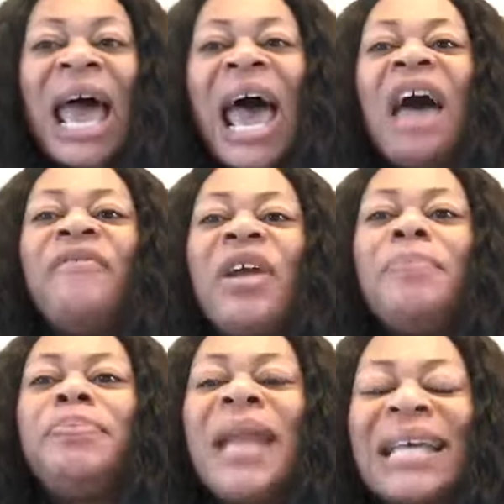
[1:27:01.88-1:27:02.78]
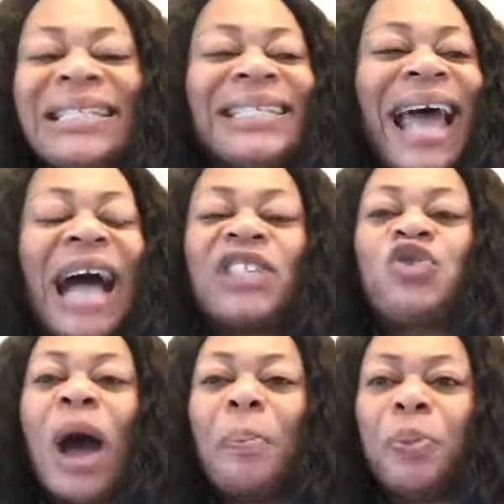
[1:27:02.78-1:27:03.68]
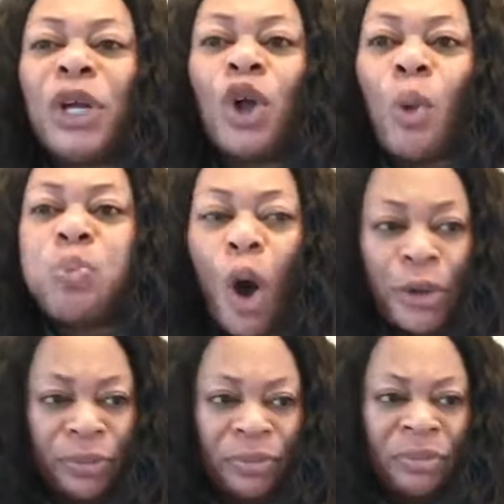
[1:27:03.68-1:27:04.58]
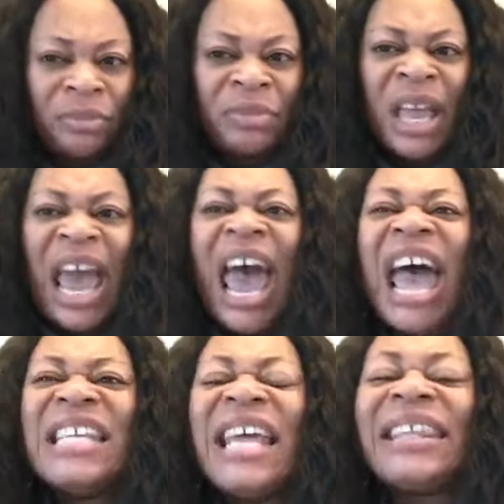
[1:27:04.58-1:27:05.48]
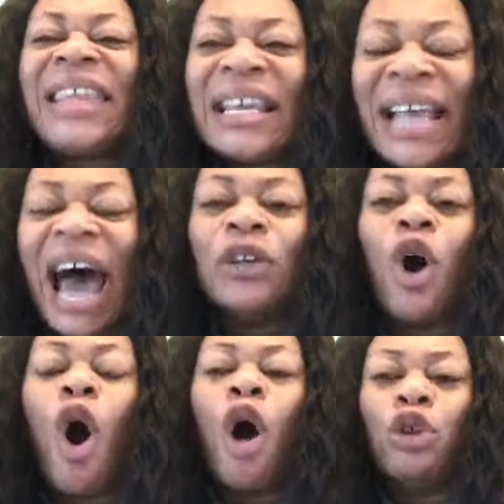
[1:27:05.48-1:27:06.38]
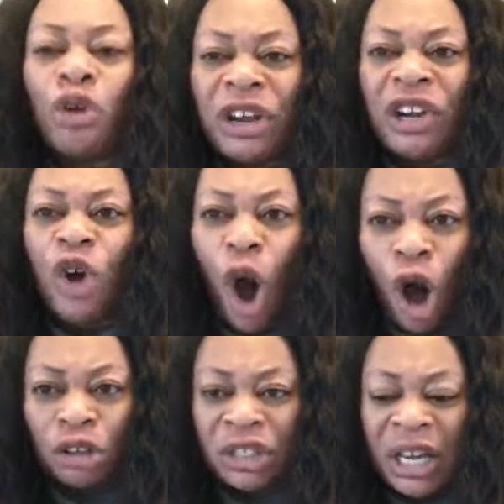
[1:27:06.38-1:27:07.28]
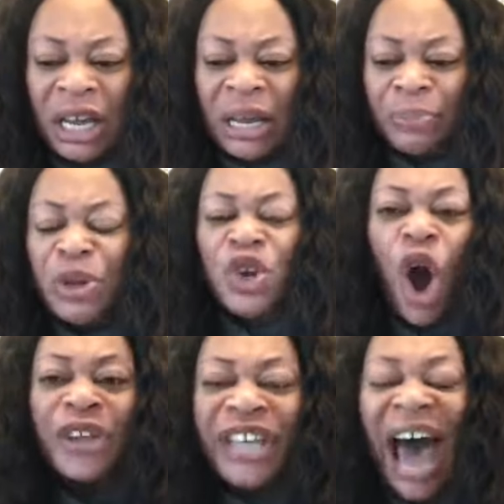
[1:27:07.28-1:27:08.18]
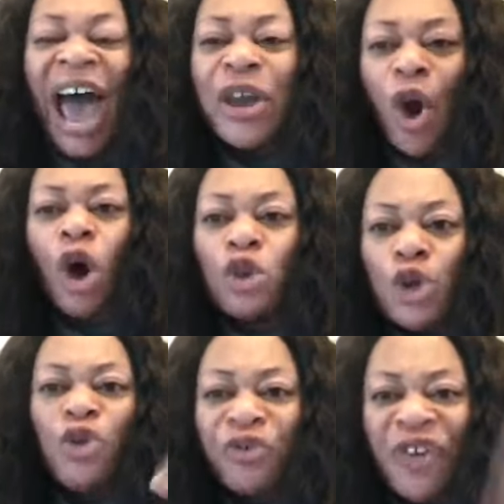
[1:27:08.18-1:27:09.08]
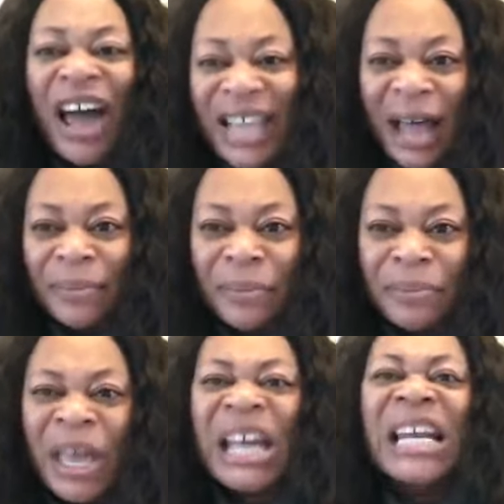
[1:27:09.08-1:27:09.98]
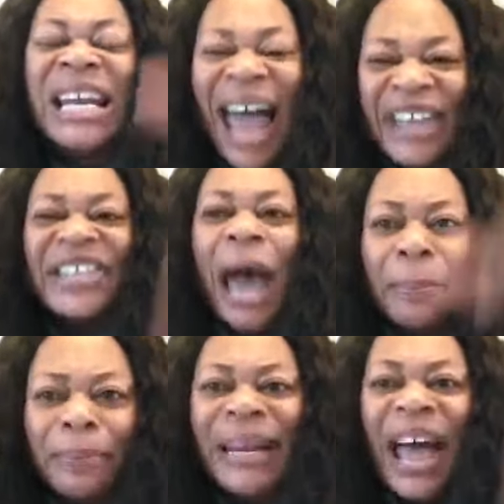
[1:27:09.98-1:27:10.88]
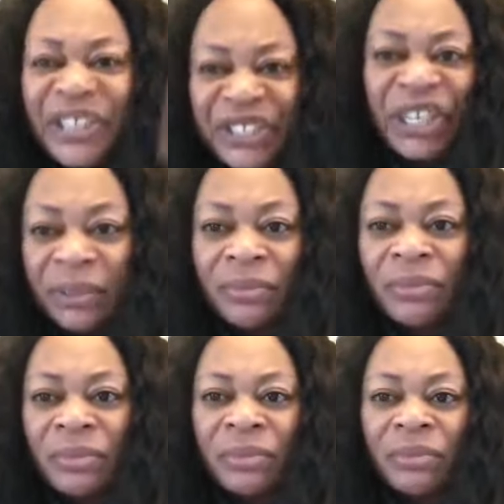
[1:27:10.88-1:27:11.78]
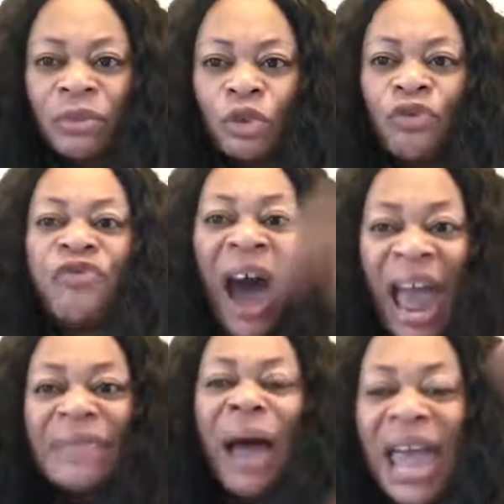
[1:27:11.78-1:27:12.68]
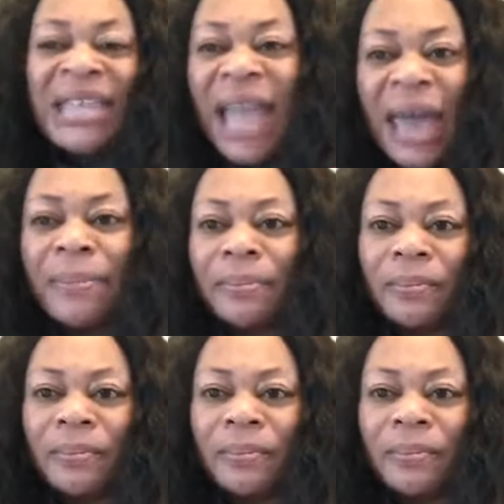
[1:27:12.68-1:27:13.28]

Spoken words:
every blessing they are trampling upon, anything they are not honoring, God, because I honor you, Father, let their blessing find my name.